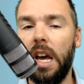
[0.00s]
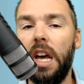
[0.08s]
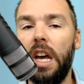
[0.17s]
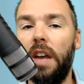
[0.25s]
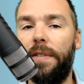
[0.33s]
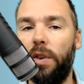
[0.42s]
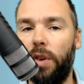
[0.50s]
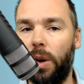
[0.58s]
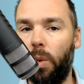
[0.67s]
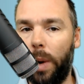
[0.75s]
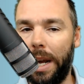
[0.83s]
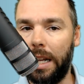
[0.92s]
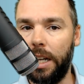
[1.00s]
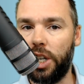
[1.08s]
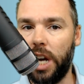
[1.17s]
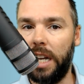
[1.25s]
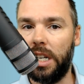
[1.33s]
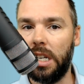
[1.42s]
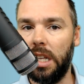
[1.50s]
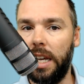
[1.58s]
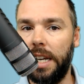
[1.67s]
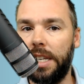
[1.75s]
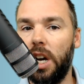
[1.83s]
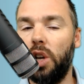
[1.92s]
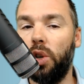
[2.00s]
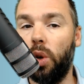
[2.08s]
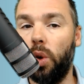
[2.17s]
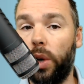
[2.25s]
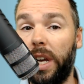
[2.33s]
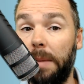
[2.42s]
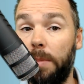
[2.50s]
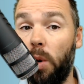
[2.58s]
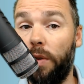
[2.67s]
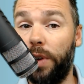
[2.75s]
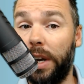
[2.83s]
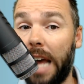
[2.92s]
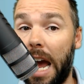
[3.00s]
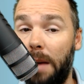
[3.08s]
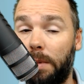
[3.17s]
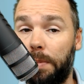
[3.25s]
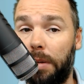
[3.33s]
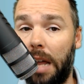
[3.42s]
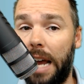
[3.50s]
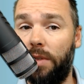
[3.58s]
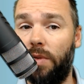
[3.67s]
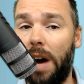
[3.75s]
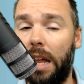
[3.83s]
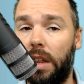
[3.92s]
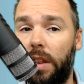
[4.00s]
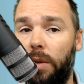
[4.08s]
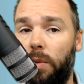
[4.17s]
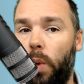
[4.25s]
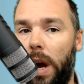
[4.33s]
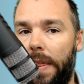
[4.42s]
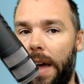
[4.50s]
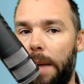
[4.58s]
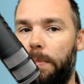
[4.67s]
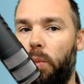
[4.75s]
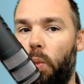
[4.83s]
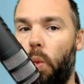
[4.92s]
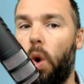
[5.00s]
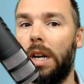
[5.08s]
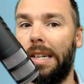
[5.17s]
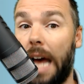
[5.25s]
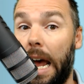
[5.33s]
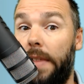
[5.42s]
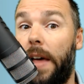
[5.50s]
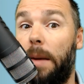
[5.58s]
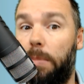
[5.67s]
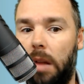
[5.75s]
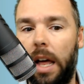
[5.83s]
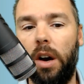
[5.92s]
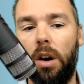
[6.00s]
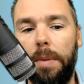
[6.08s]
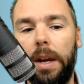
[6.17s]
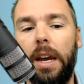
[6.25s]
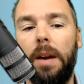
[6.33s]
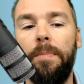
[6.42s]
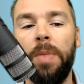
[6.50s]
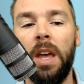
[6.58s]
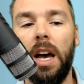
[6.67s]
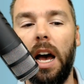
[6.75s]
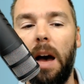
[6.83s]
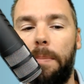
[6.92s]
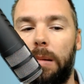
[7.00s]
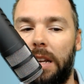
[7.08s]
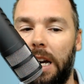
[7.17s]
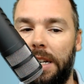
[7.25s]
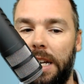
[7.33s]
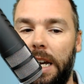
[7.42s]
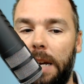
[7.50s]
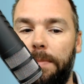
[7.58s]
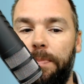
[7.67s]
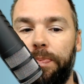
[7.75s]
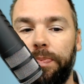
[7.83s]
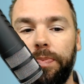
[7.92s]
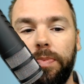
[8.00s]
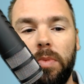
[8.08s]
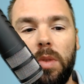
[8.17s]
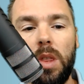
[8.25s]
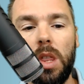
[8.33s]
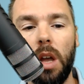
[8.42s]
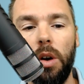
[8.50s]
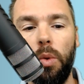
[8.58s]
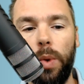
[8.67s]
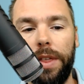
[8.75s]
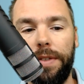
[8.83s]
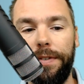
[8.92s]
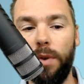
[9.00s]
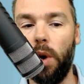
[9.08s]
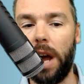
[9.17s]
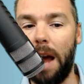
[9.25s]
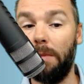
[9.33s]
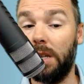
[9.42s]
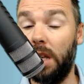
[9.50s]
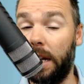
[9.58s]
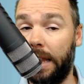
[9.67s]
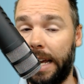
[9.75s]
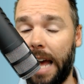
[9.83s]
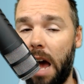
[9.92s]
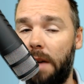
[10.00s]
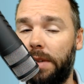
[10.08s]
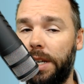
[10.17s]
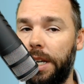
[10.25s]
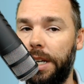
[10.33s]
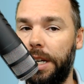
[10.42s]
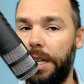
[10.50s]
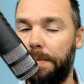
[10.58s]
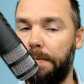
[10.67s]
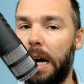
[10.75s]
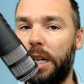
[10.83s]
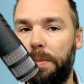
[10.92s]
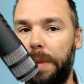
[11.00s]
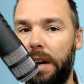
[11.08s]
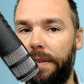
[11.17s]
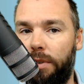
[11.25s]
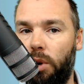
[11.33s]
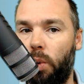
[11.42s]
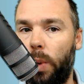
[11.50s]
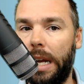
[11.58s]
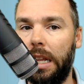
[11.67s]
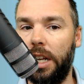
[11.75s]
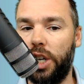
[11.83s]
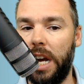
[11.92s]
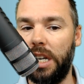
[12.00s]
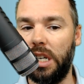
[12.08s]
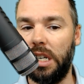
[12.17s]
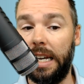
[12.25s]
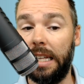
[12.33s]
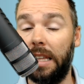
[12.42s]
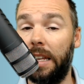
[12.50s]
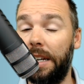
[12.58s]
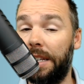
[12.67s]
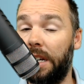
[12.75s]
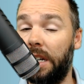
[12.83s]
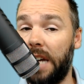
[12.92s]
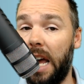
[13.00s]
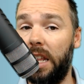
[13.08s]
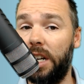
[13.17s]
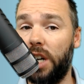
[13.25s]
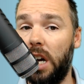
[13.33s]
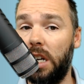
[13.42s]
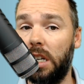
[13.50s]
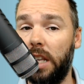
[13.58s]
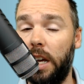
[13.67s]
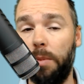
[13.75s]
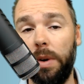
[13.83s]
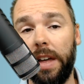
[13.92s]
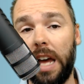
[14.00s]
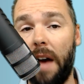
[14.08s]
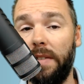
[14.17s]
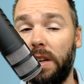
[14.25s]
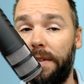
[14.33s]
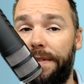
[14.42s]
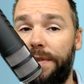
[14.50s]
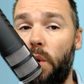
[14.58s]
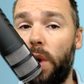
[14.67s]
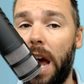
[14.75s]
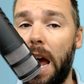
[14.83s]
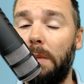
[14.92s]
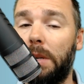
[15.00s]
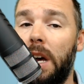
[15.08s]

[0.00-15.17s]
If you're in a weekly changes leagues, you're looking more for games played rather than what day they play on. Again, a team with four games like the Cavs is much better for a weekly changes league than it is in a daily changes league, where the Cavs have four games